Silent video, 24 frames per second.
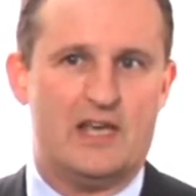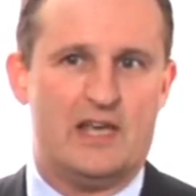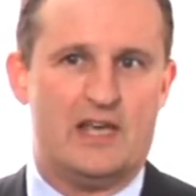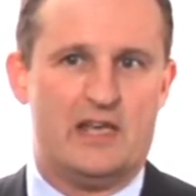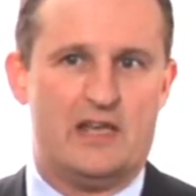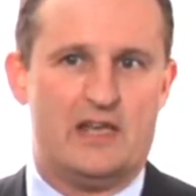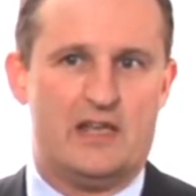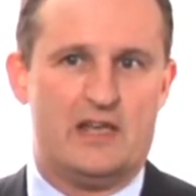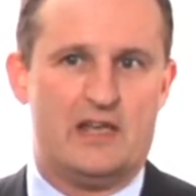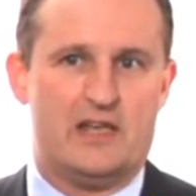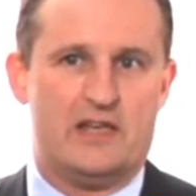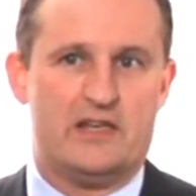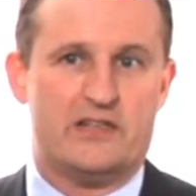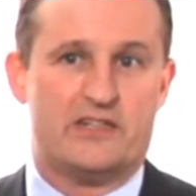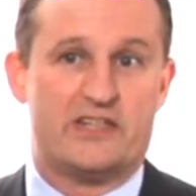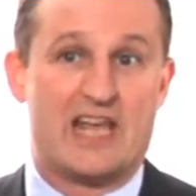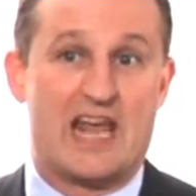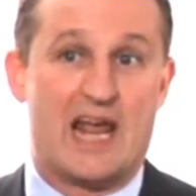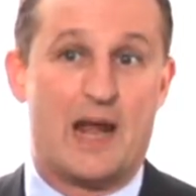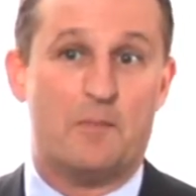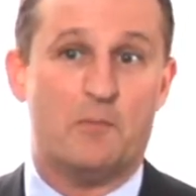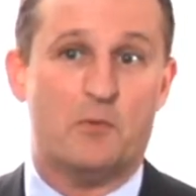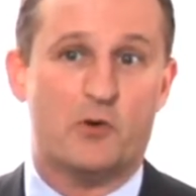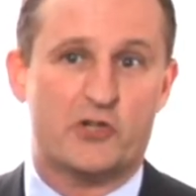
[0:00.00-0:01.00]
is
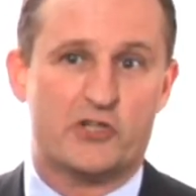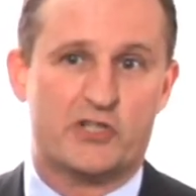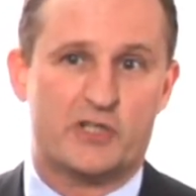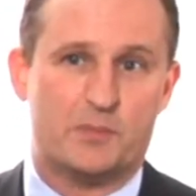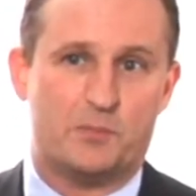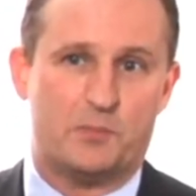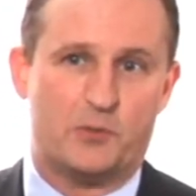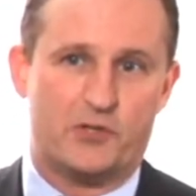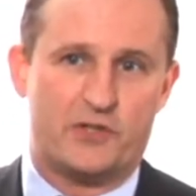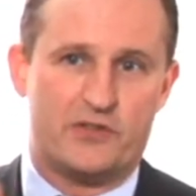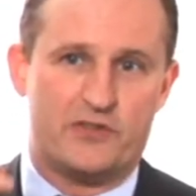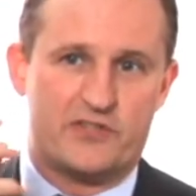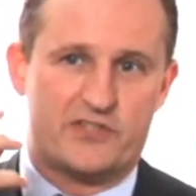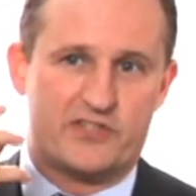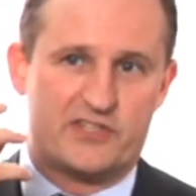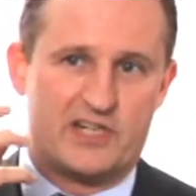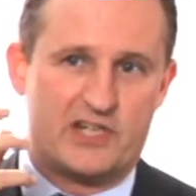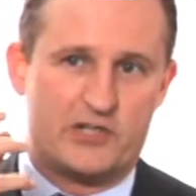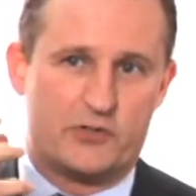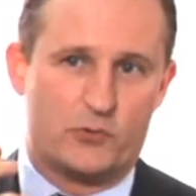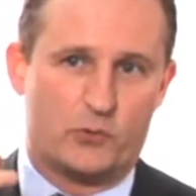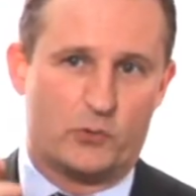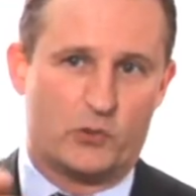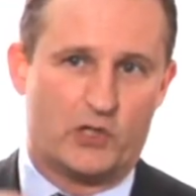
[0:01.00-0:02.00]
how much to put in the
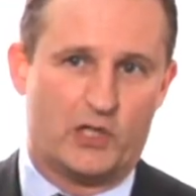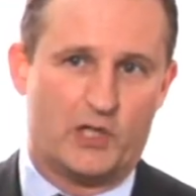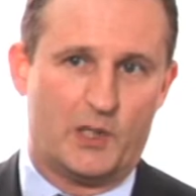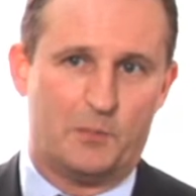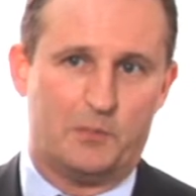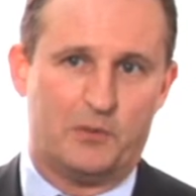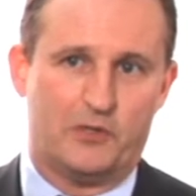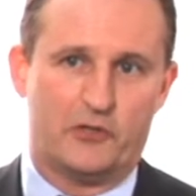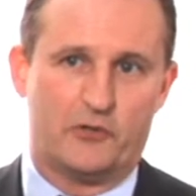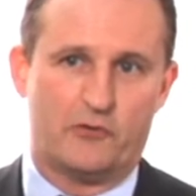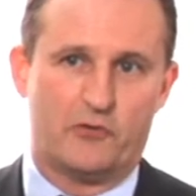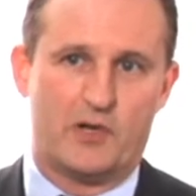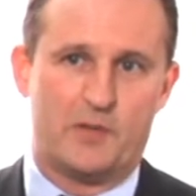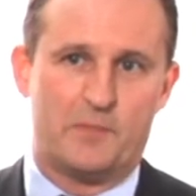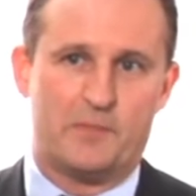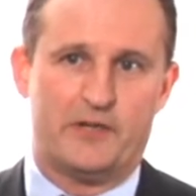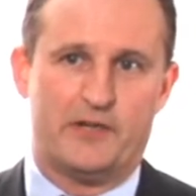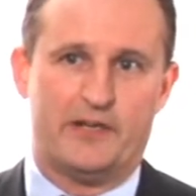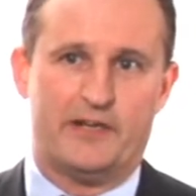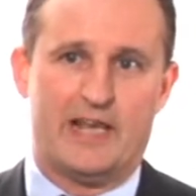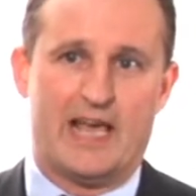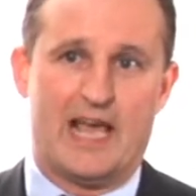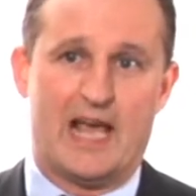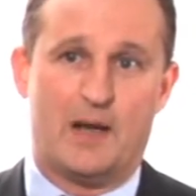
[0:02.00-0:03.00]
central global
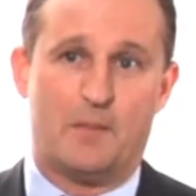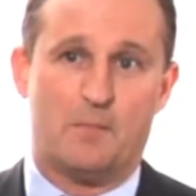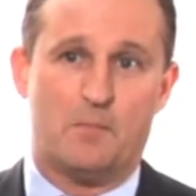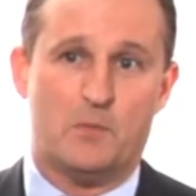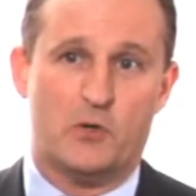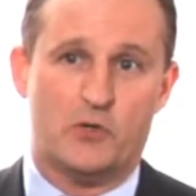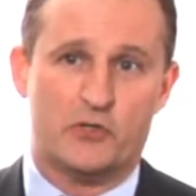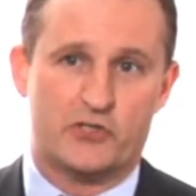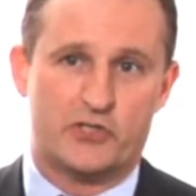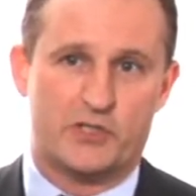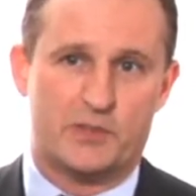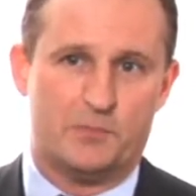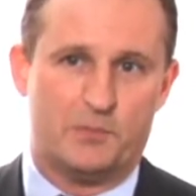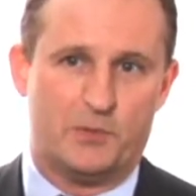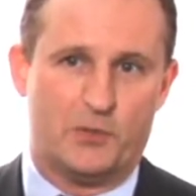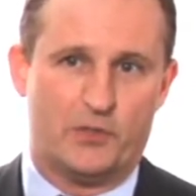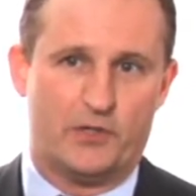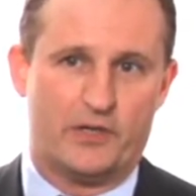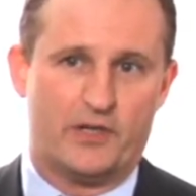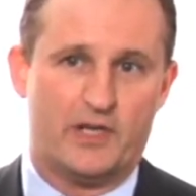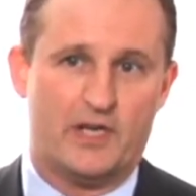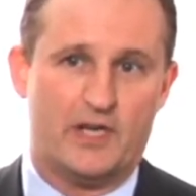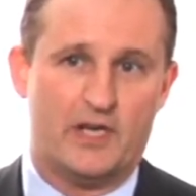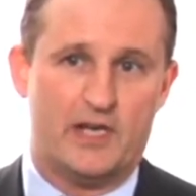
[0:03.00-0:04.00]
agreement and how much to
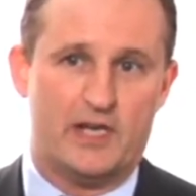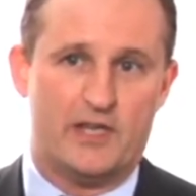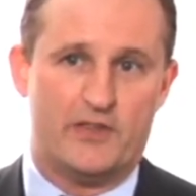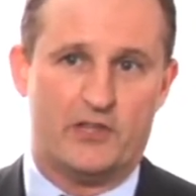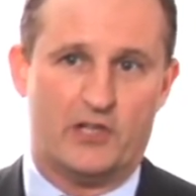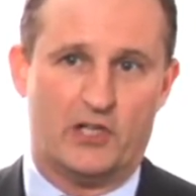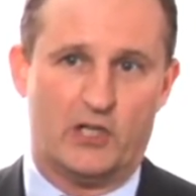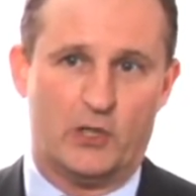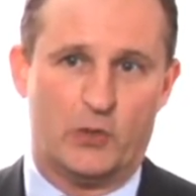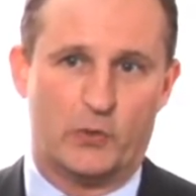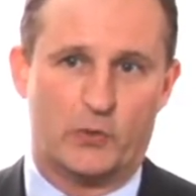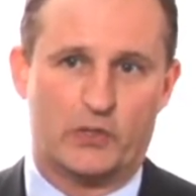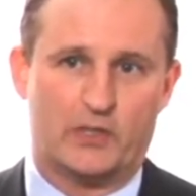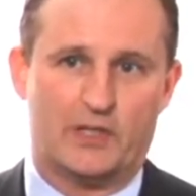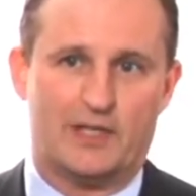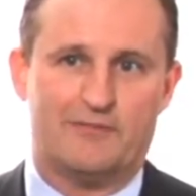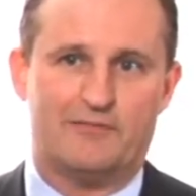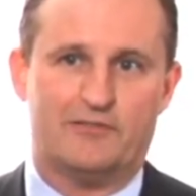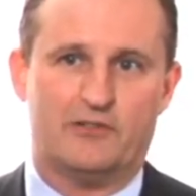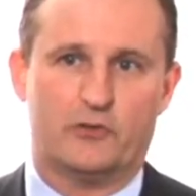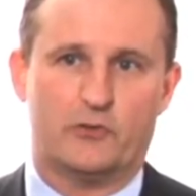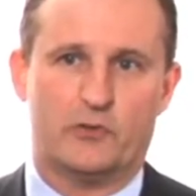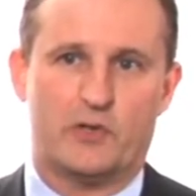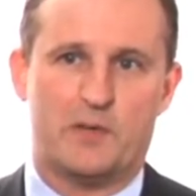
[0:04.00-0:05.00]
put in the local
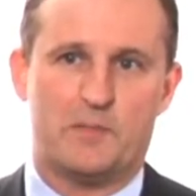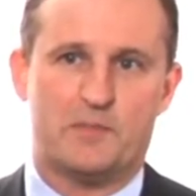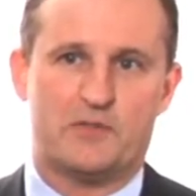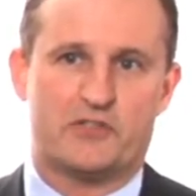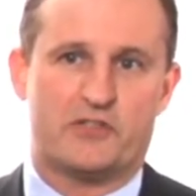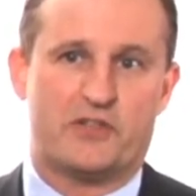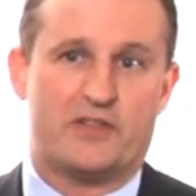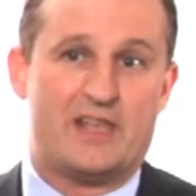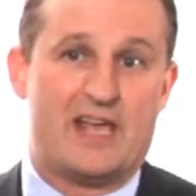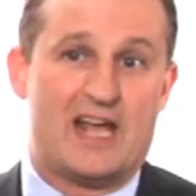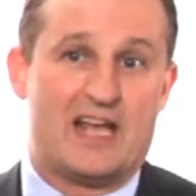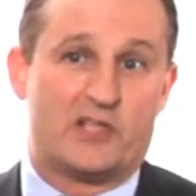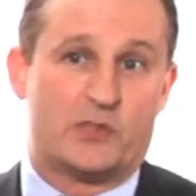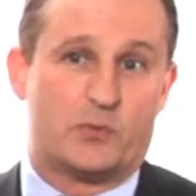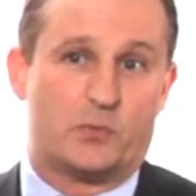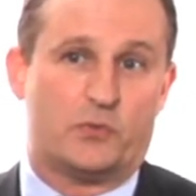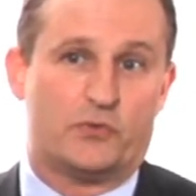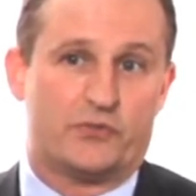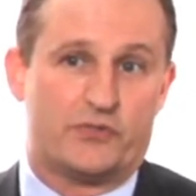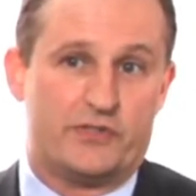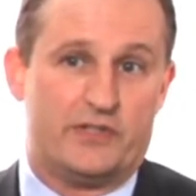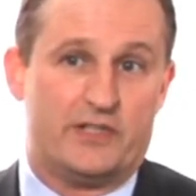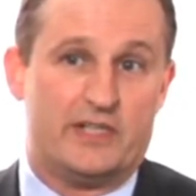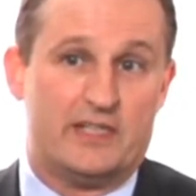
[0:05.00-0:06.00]
level agreements, and that's
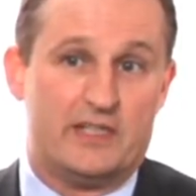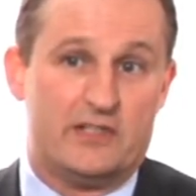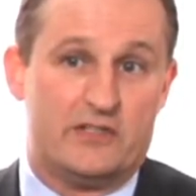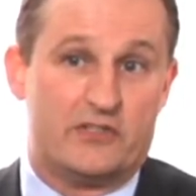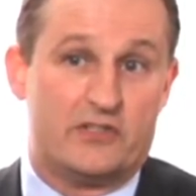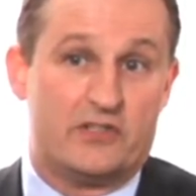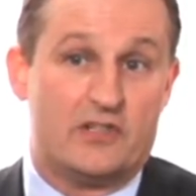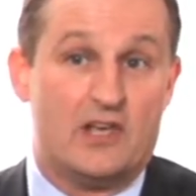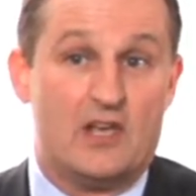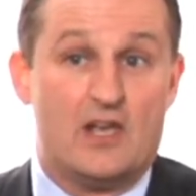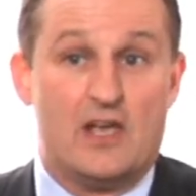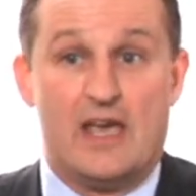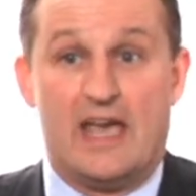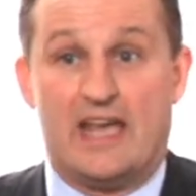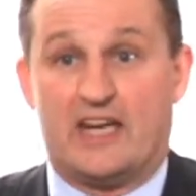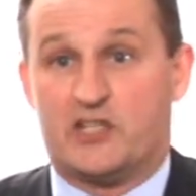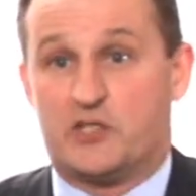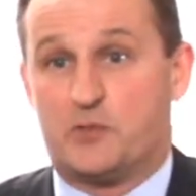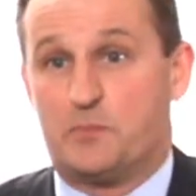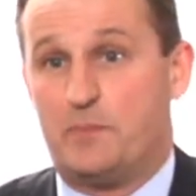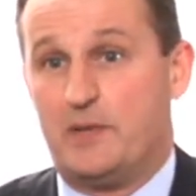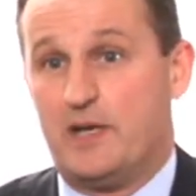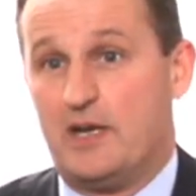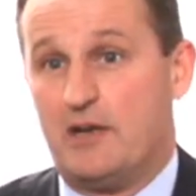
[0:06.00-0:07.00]
what needs
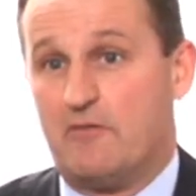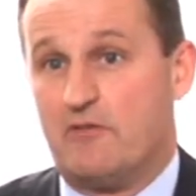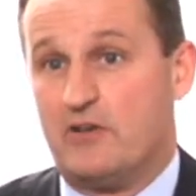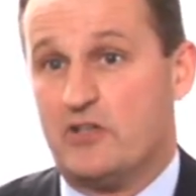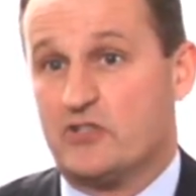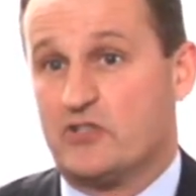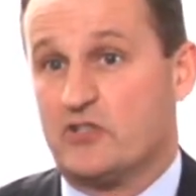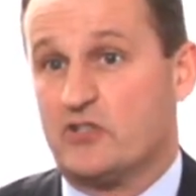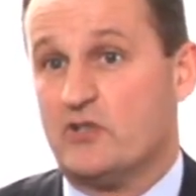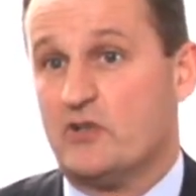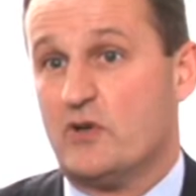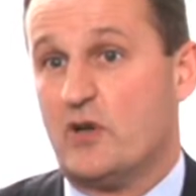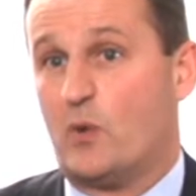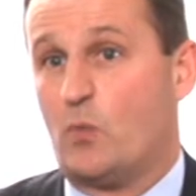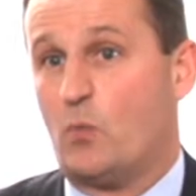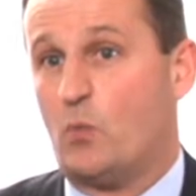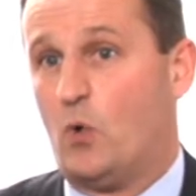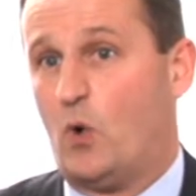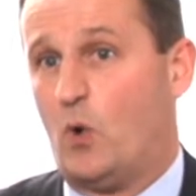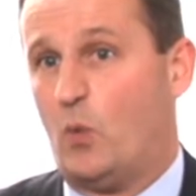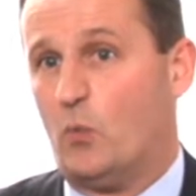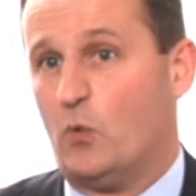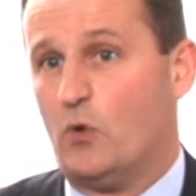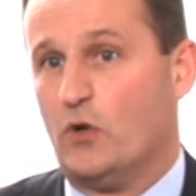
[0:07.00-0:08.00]
experience and knowing
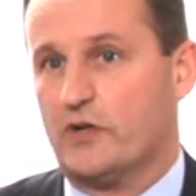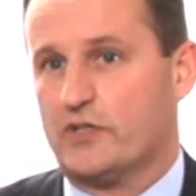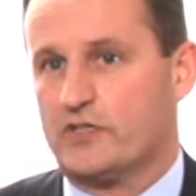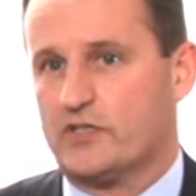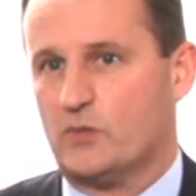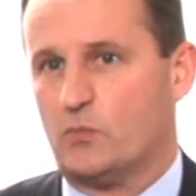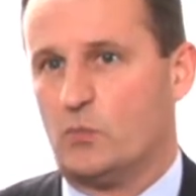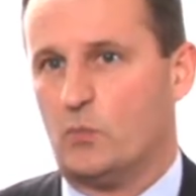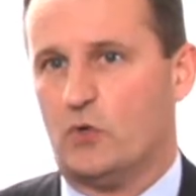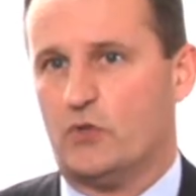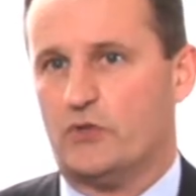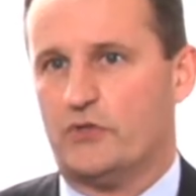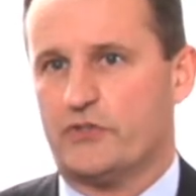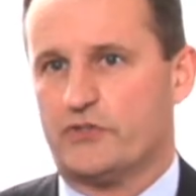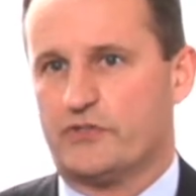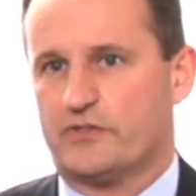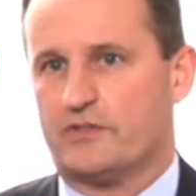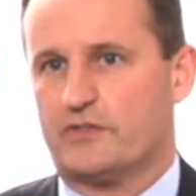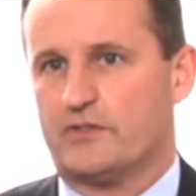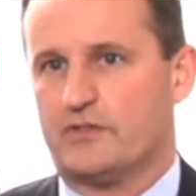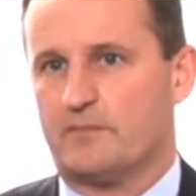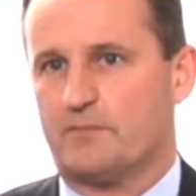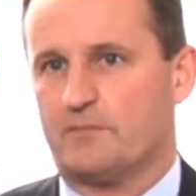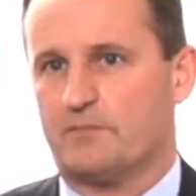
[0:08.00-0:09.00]
what works and what
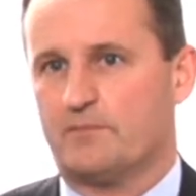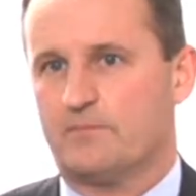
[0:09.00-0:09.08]
doesn't.